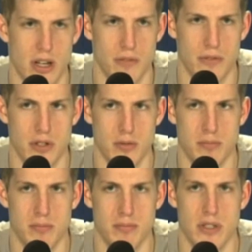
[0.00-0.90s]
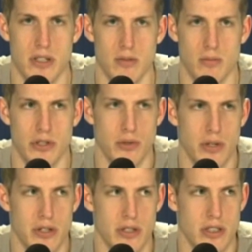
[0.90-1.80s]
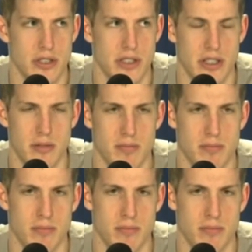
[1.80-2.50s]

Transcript: of film. Um, we knew they were a good team.